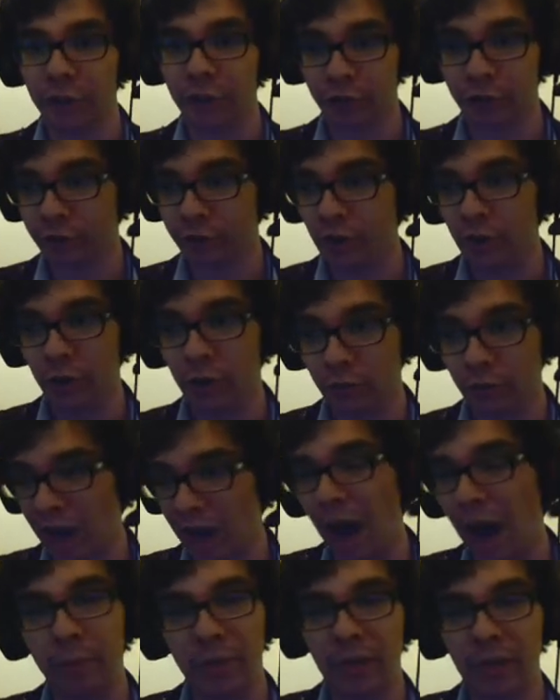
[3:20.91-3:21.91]
Just go
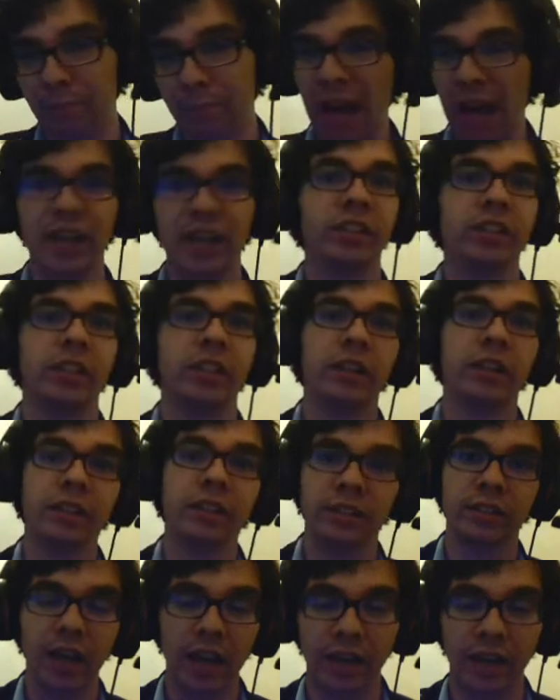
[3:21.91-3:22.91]
copy, paste, and
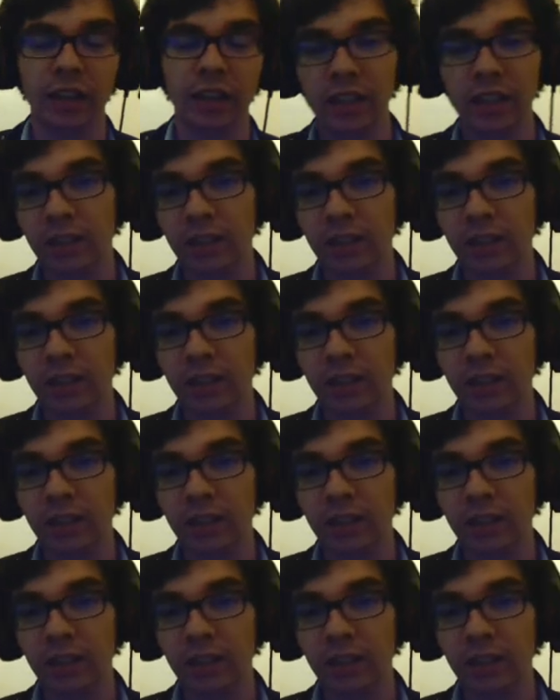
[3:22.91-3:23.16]
it's done.